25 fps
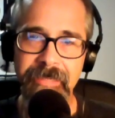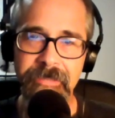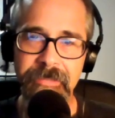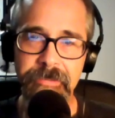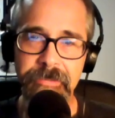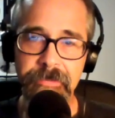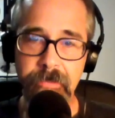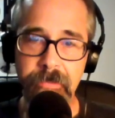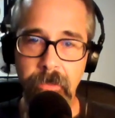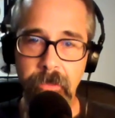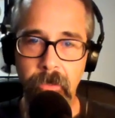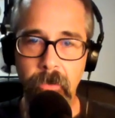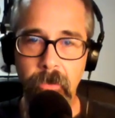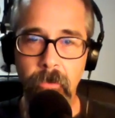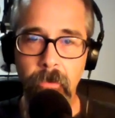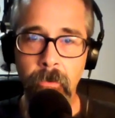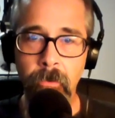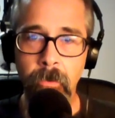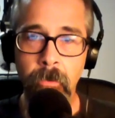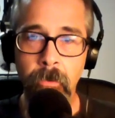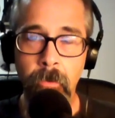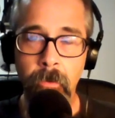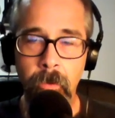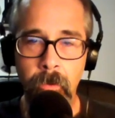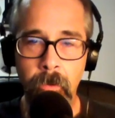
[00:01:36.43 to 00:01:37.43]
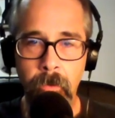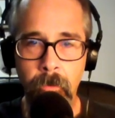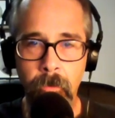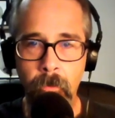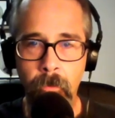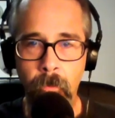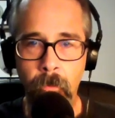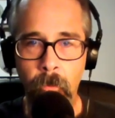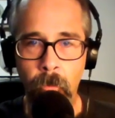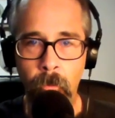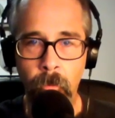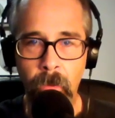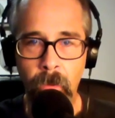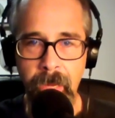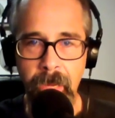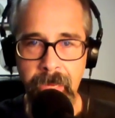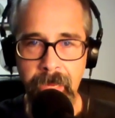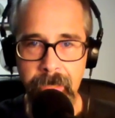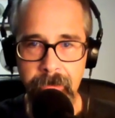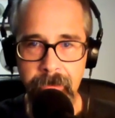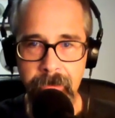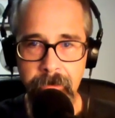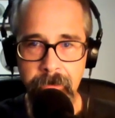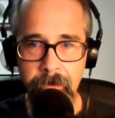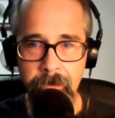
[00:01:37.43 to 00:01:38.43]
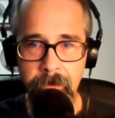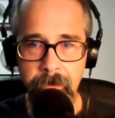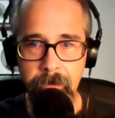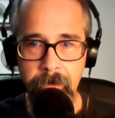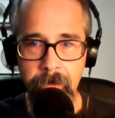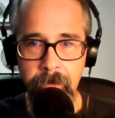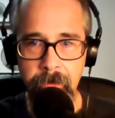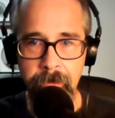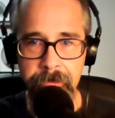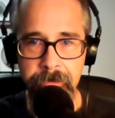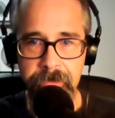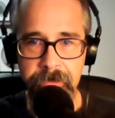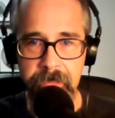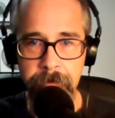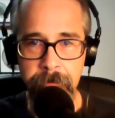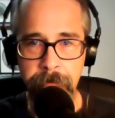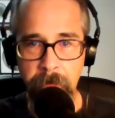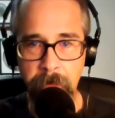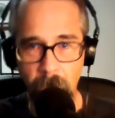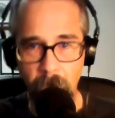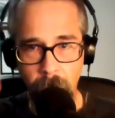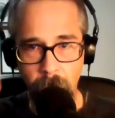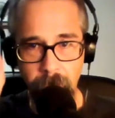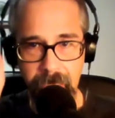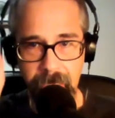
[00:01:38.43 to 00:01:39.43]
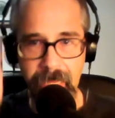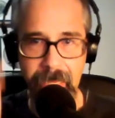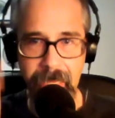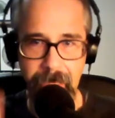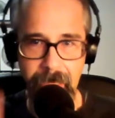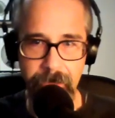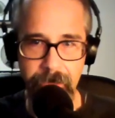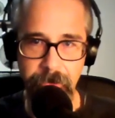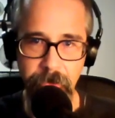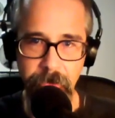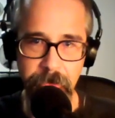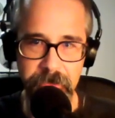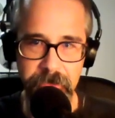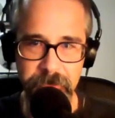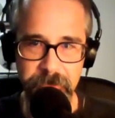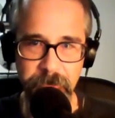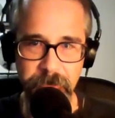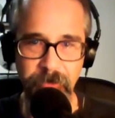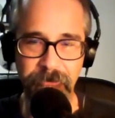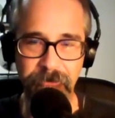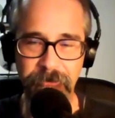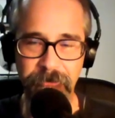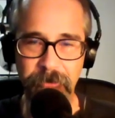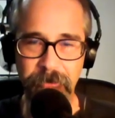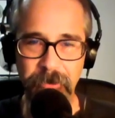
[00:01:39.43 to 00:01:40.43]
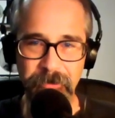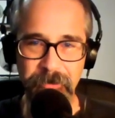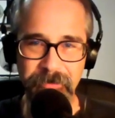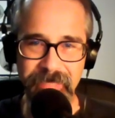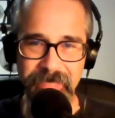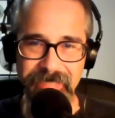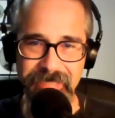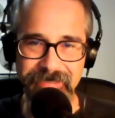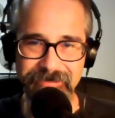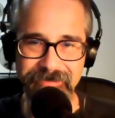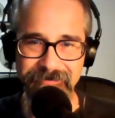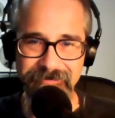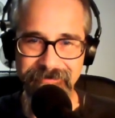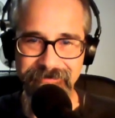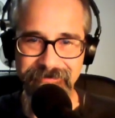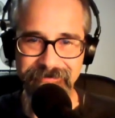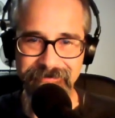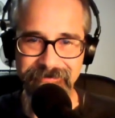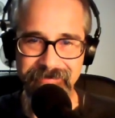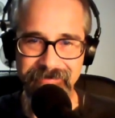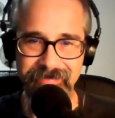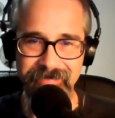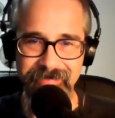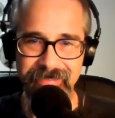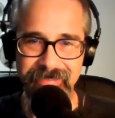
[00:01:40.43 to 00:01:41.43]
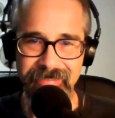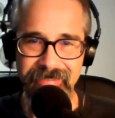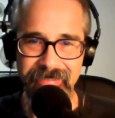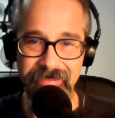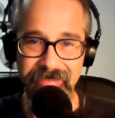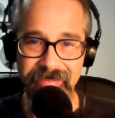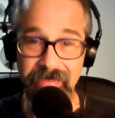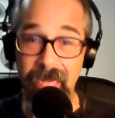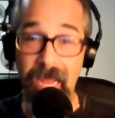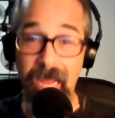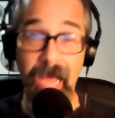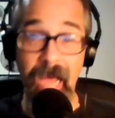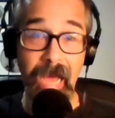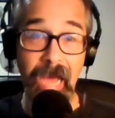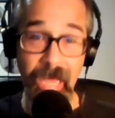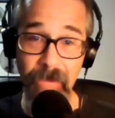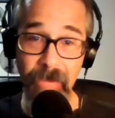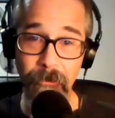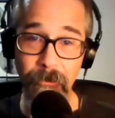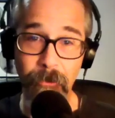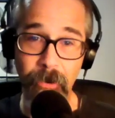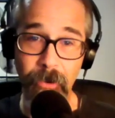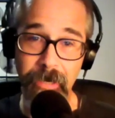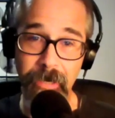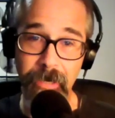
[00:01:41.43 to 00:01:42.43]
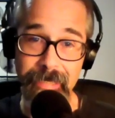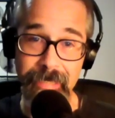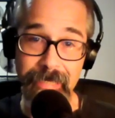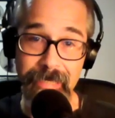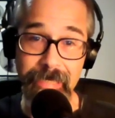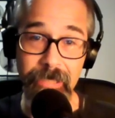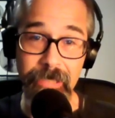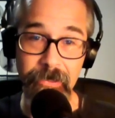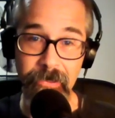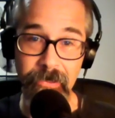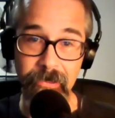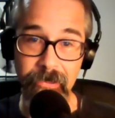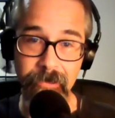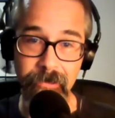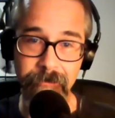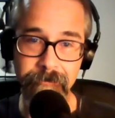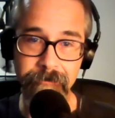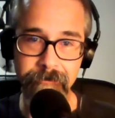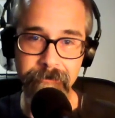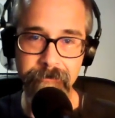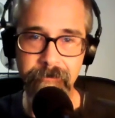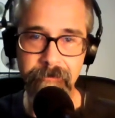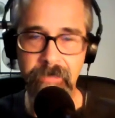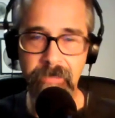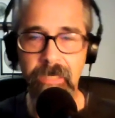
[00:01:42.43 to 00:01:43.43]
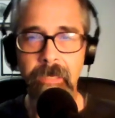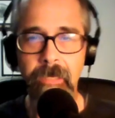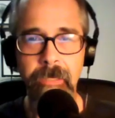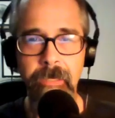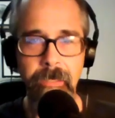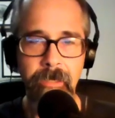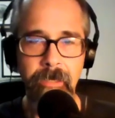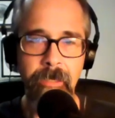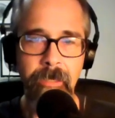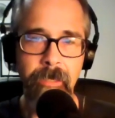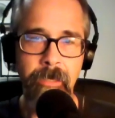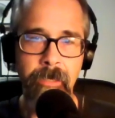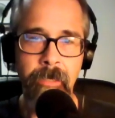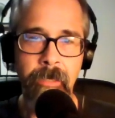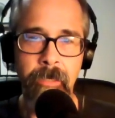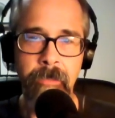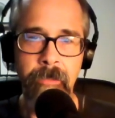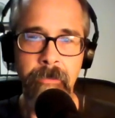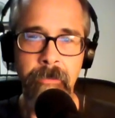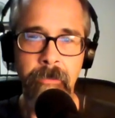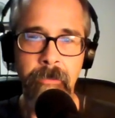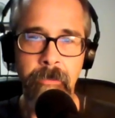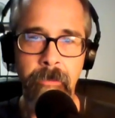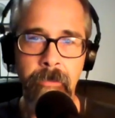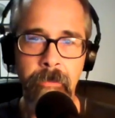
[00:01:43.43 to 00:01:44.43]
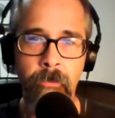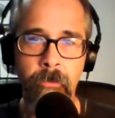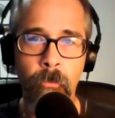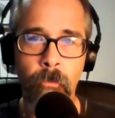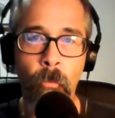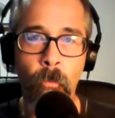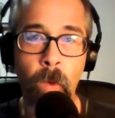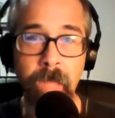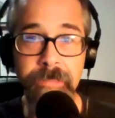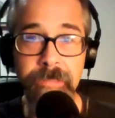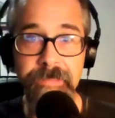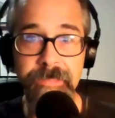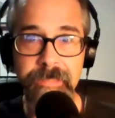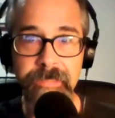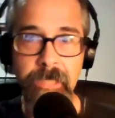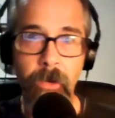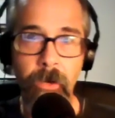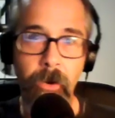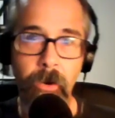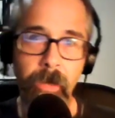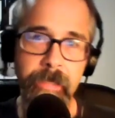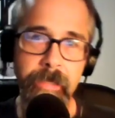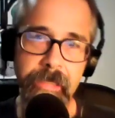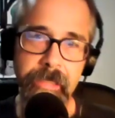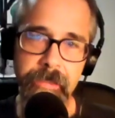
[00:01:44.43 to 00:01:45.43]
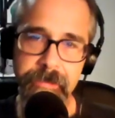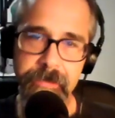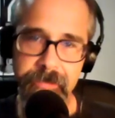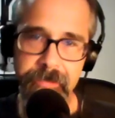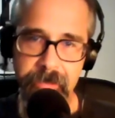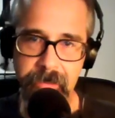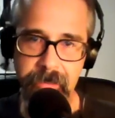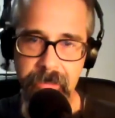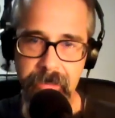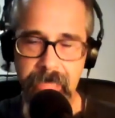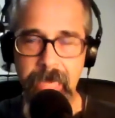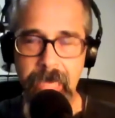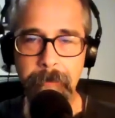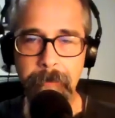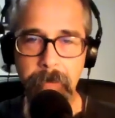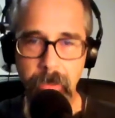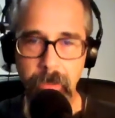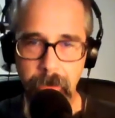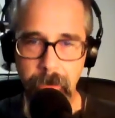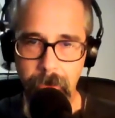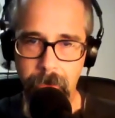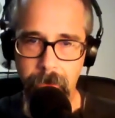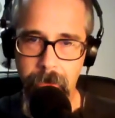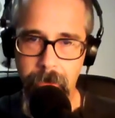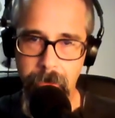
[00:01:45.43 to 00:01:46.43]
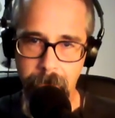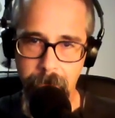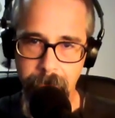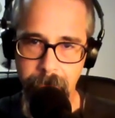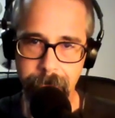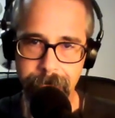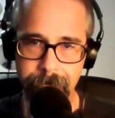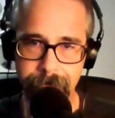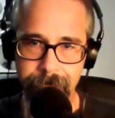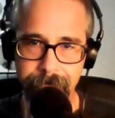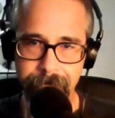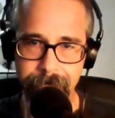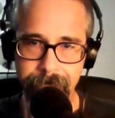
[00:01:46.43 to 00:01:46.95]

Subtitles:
So when the bonehead who is performing that I want to hear wants the audience to clap along,